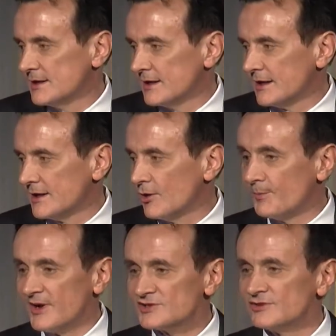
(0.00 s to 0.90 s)
Her
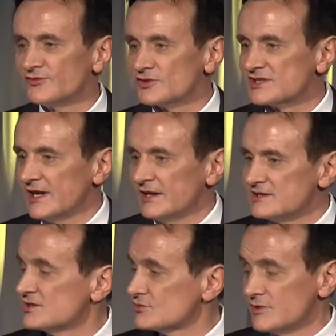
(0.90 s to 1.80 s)
passion for
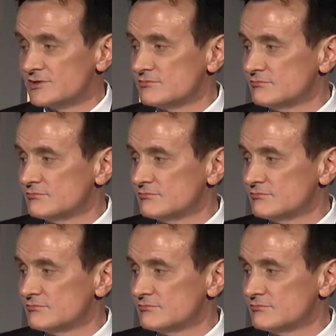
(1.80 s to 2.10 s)
science is what